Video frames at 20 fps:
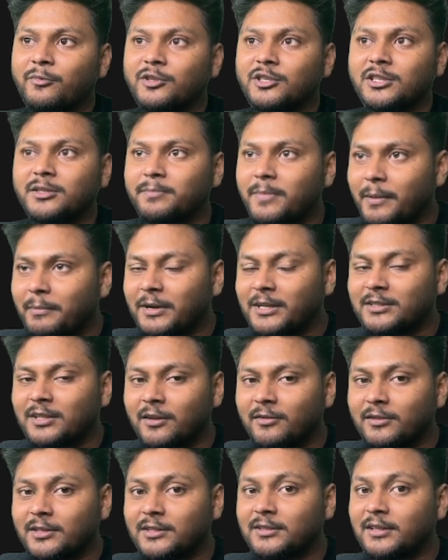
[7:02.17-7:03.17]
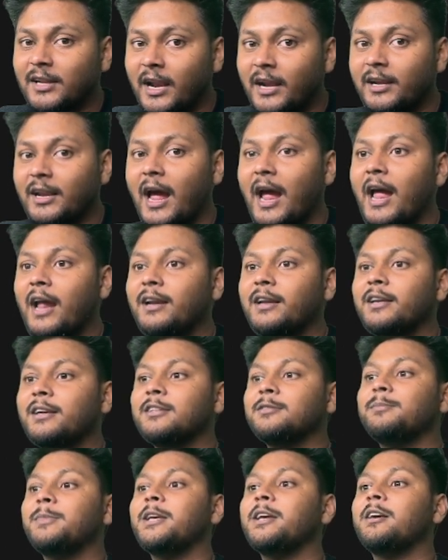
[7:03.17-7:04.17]
which is payment service, right? And it
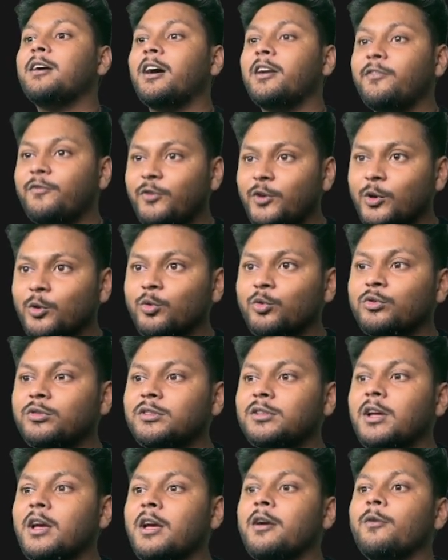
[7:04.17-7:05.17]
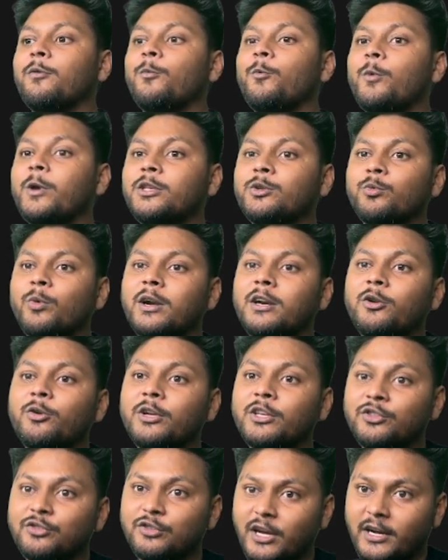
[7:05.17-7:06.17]
is being confused which one to
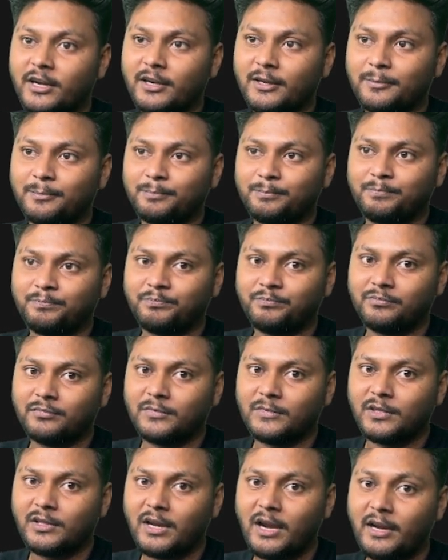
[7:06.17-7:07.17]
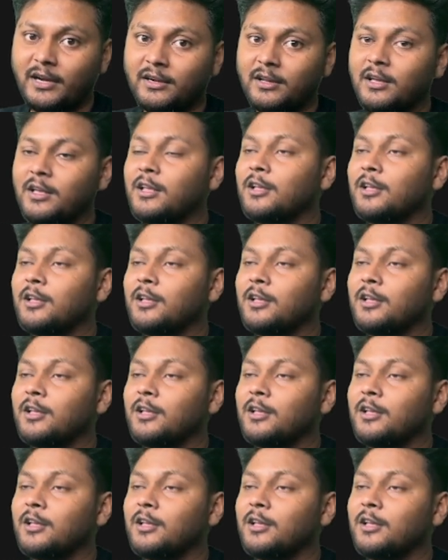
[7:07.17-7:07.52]
inject, right?